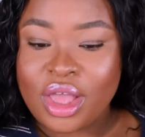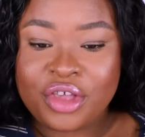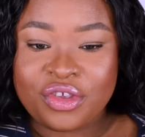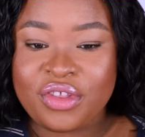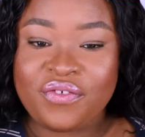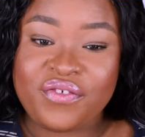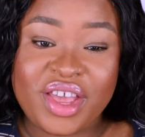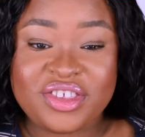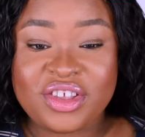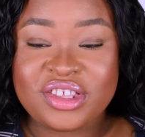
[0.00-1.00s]
So the
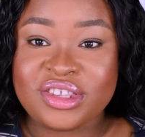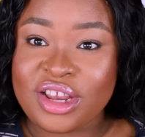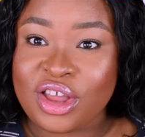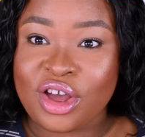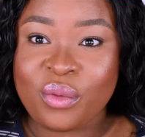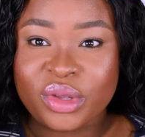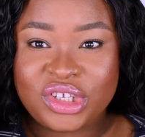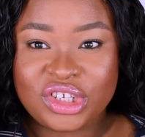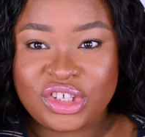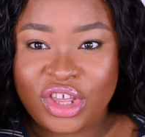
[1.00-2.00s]
first concealer,
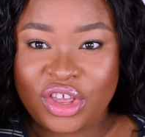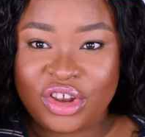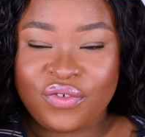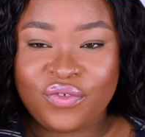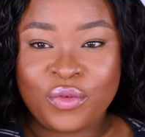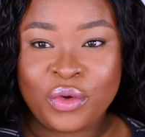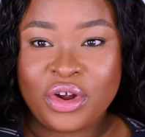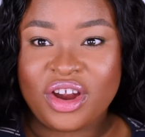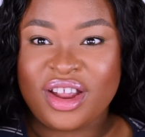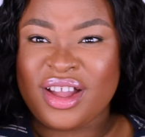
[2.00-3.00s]
which is good
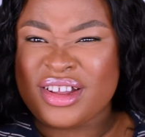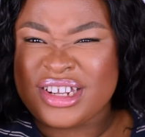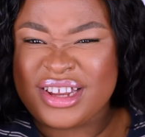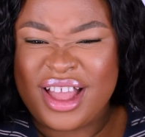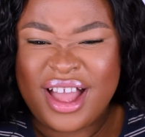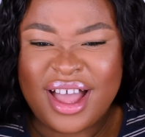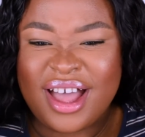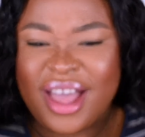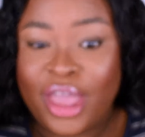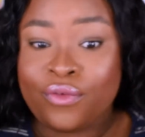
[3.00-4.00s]
for under
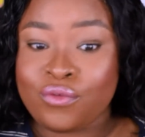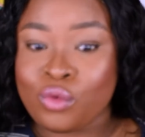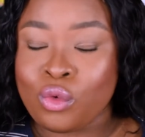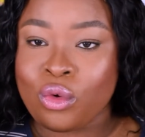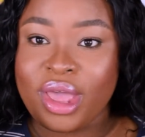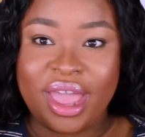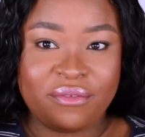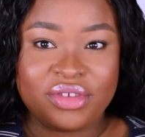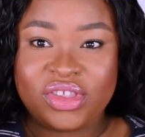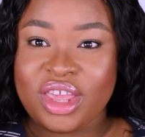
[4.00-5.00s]
high for
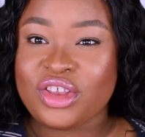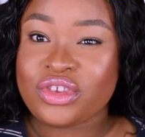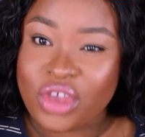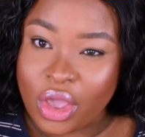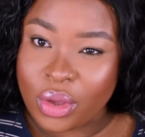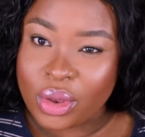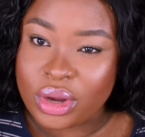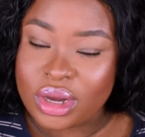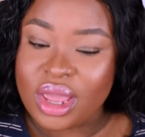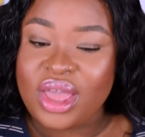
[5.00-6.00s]
every skin
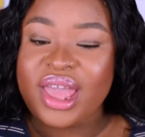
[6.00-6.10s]
tone,